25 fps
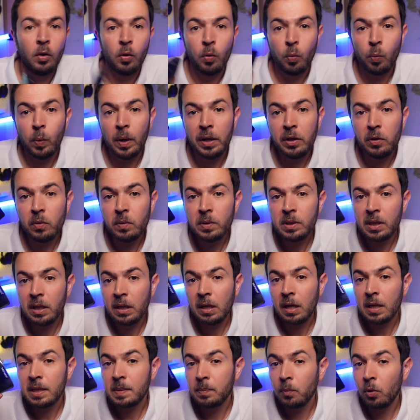When
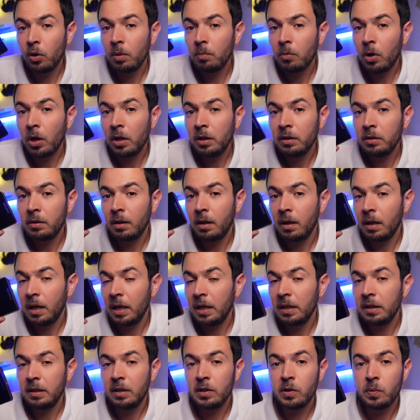using a small monitor
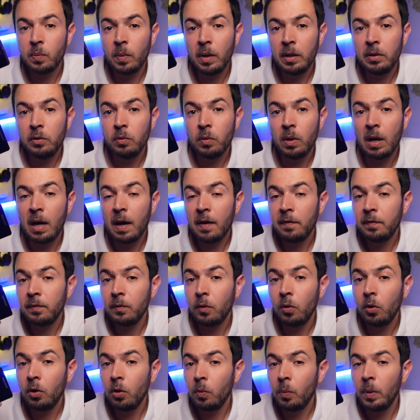like this one, you have
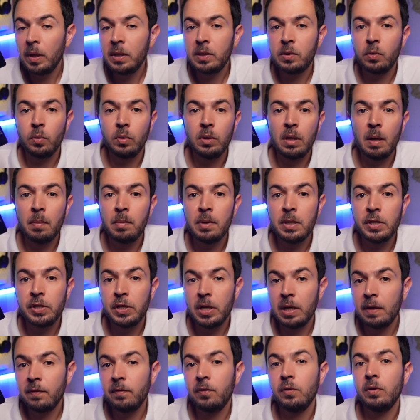always to double
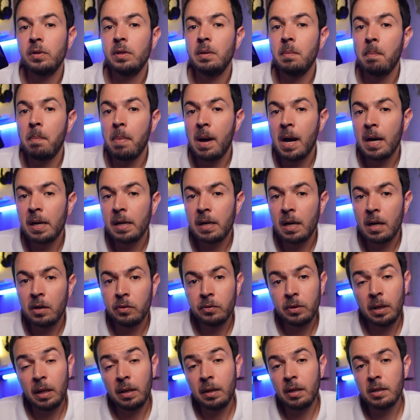check for the
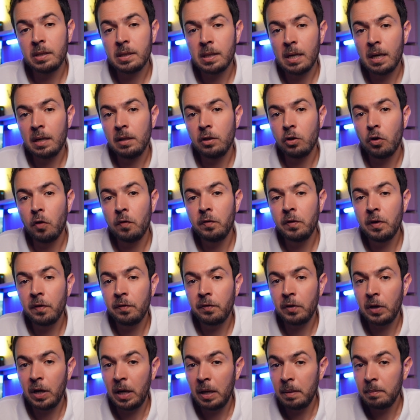background and the side of the
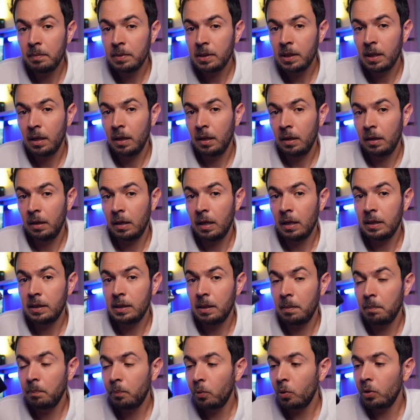frames. That's
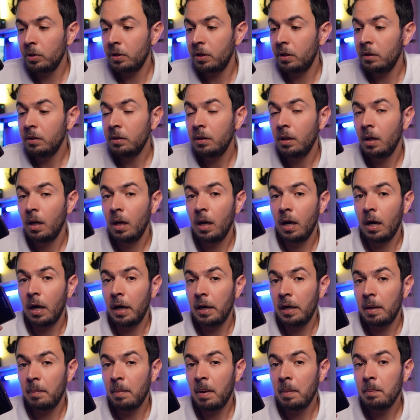important. I
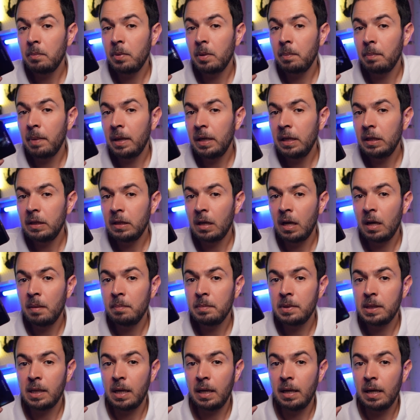remember many
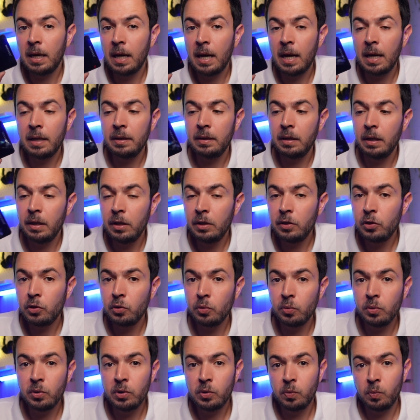times I had
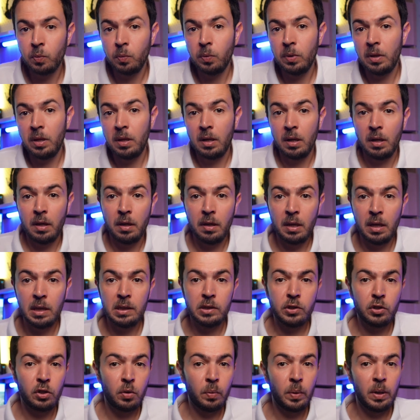issues with
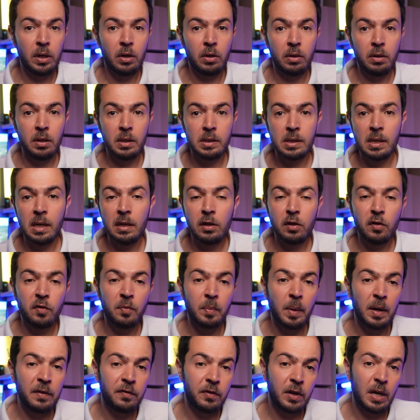things showing on the side of
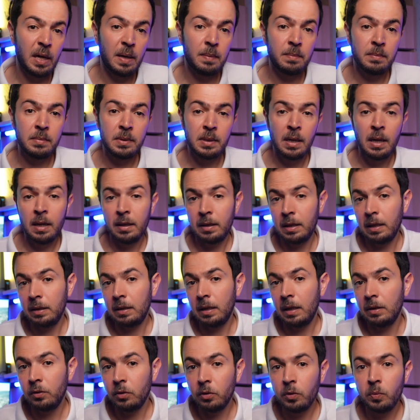my frames that
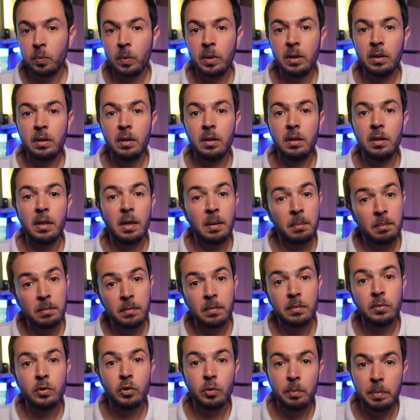I don't want
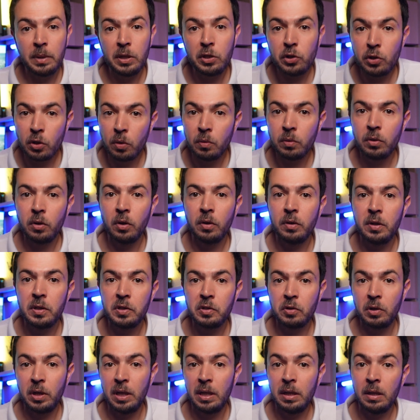them to be shown on the
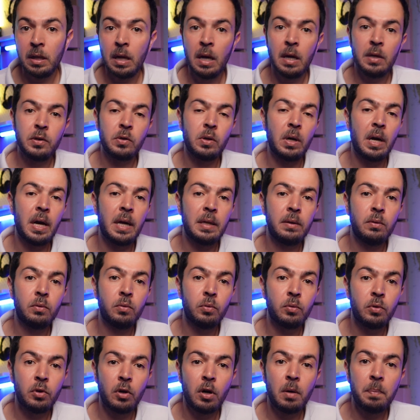screen, so I had to
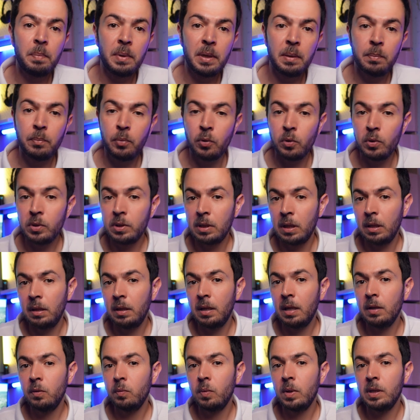crop in post, and
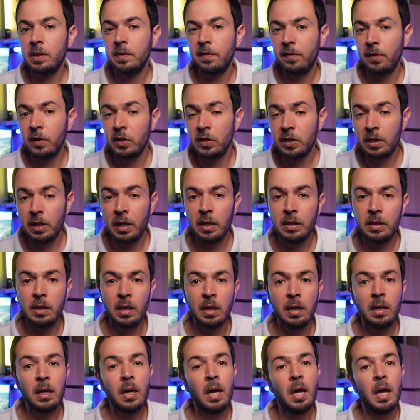that was
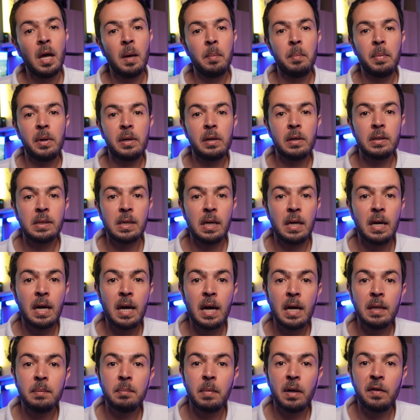frustrating because I
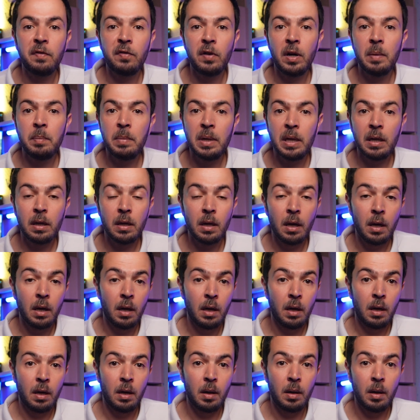had my framing
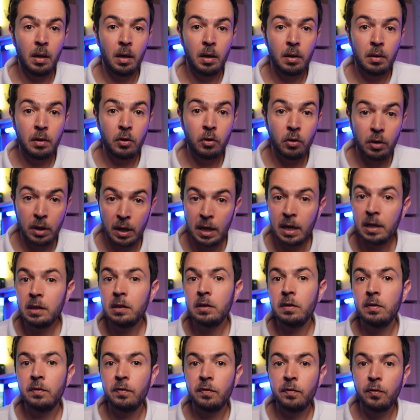
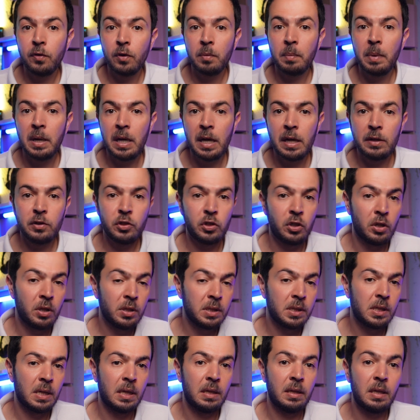correct for my
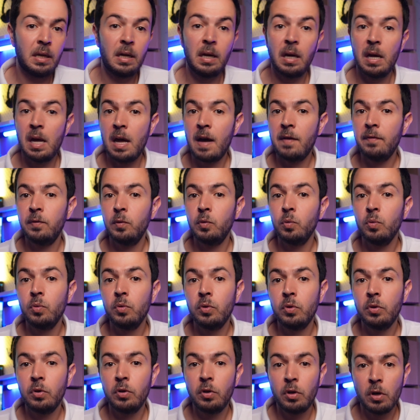headshots, and then I have to
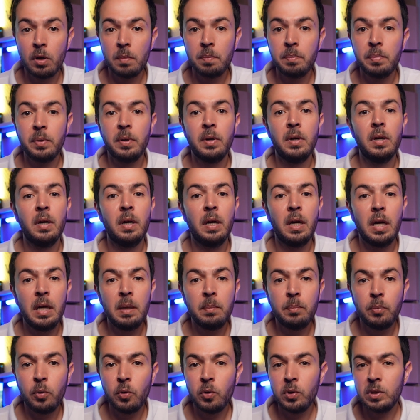crop
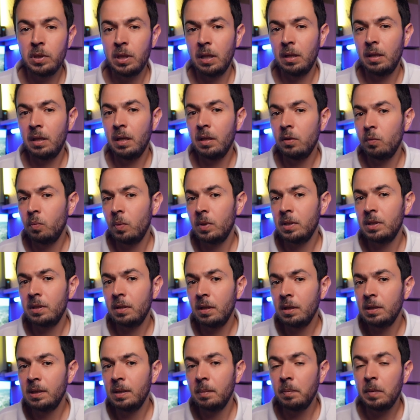in post, and that was
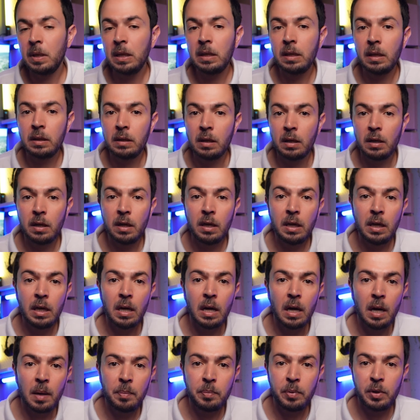not something that I
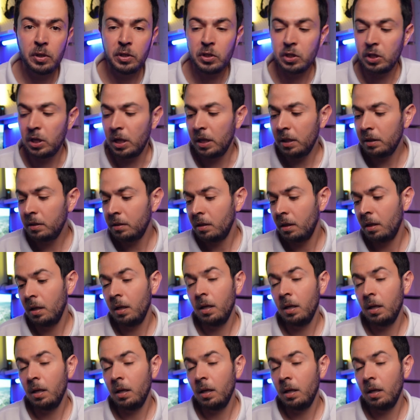really appreciate.